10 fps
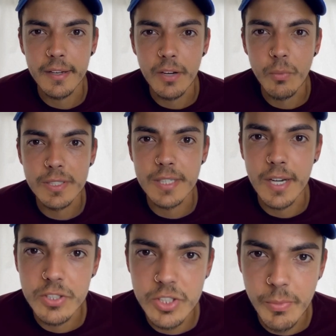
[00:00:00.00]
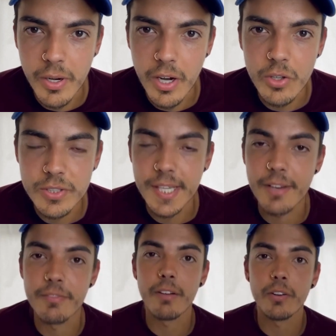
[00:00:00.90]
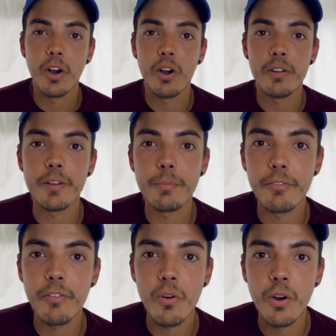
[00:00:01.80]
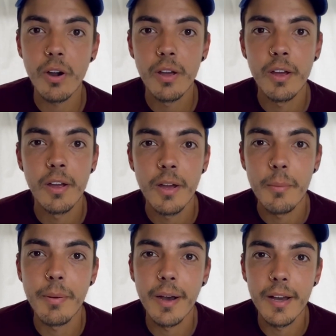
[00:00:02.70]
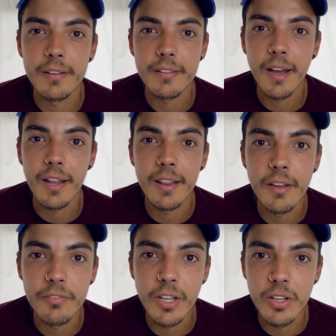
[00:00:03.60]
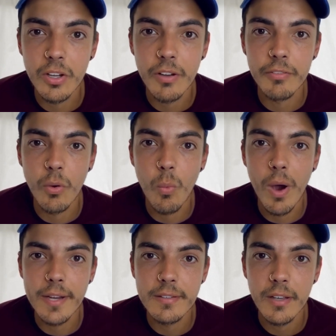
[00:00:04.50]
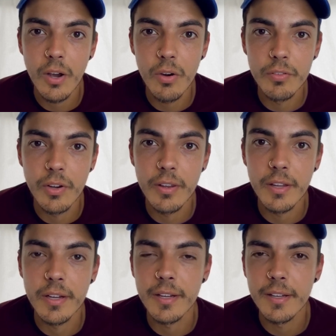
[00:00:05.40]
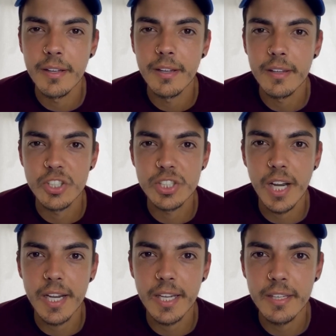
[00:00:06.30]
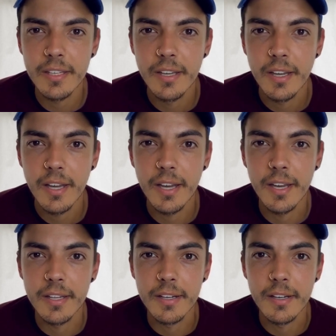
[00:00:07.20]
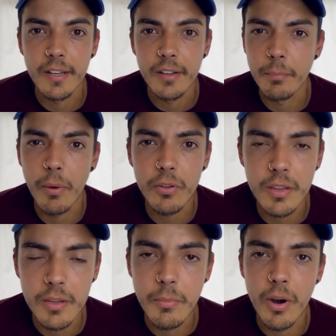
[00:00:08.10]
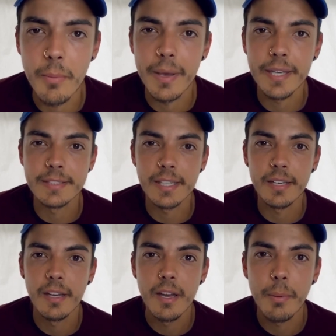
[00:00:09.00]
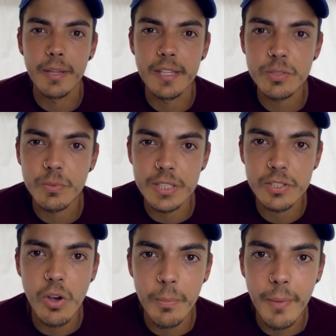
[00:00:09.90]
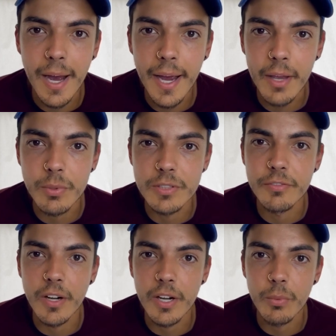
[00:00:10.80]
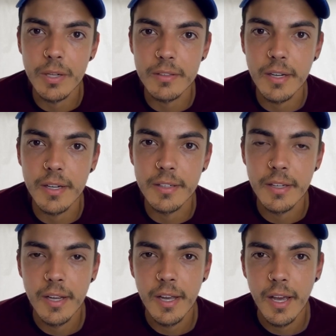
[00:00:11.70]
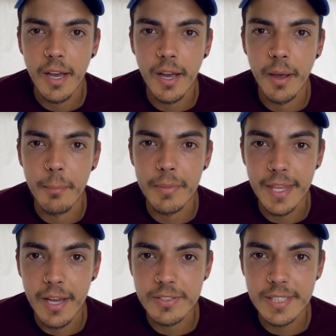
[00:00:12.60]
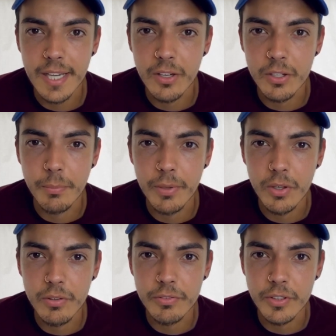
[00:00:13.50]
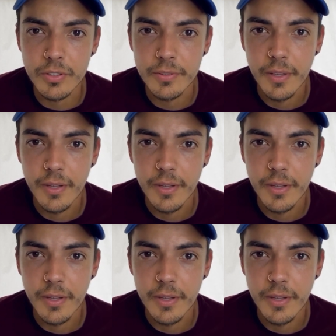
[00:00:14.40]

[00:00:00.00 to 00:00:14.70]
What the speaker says: it was an Airstream Argosy. I've never heard of it before, but I love the look of the white over the shiny, and both of them are amazing. But this one just caught my eye. It was very well done. The outside looked beautiful